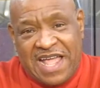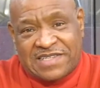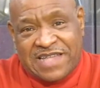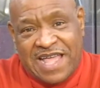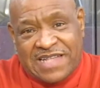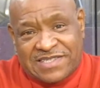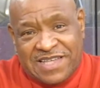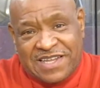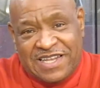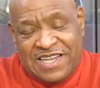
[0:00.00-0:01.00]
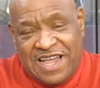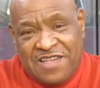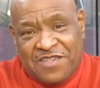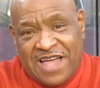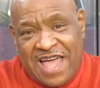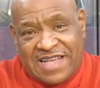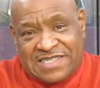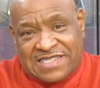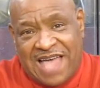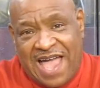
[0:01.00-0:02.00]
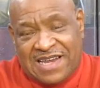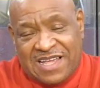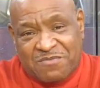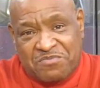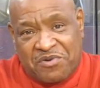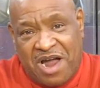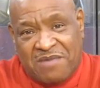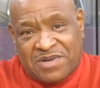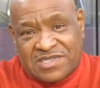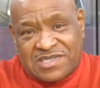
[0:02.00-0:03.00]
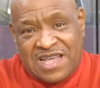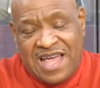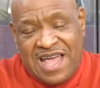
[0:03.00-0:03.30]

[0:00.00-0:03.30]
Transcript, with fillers: And it's another exciting promise.